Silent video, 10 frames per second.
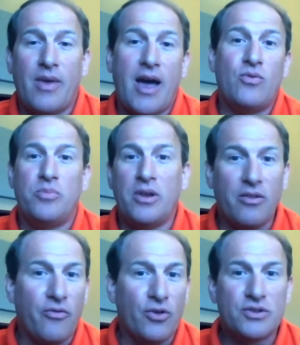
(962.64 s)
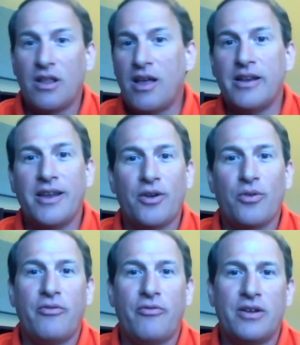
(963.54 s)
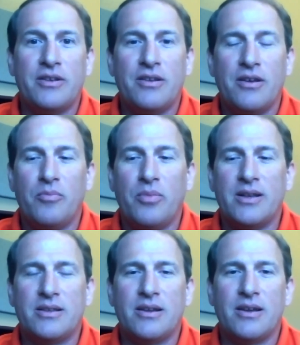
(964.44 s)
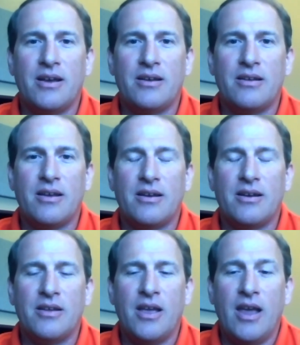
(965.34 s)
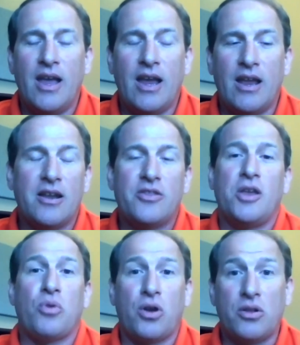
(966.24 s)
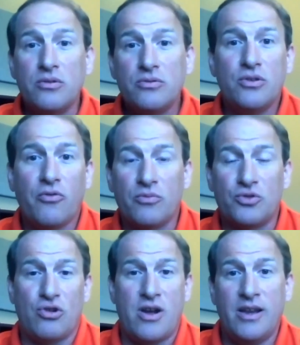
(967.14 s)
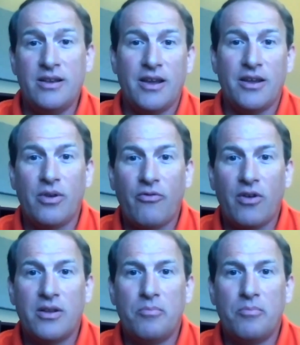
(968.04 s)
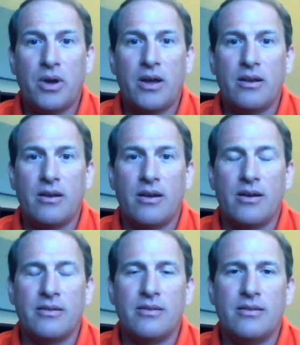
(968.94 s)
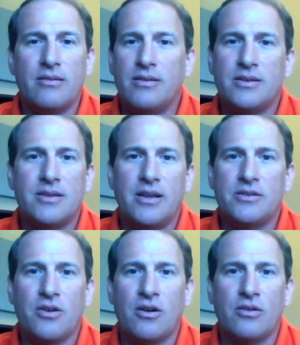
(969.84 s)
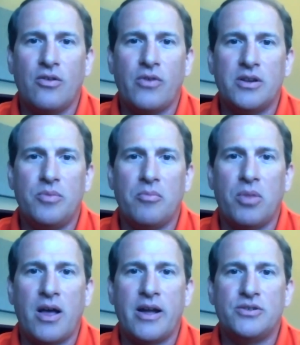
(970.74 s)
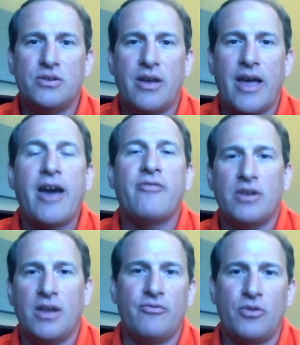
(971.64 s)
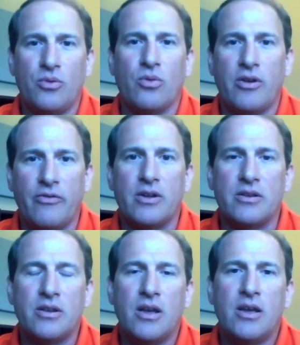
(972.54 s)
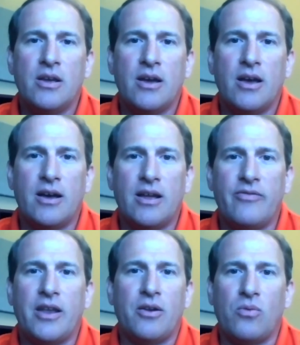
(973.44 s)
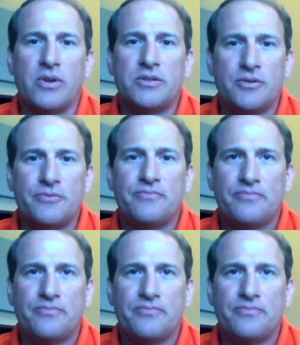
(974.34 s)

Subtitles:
I would be the first in line to get a refund, but and nothing precludes you from trying to get a refund, but the cities aren't going to be obliged to have to give you a refund if they don't want to.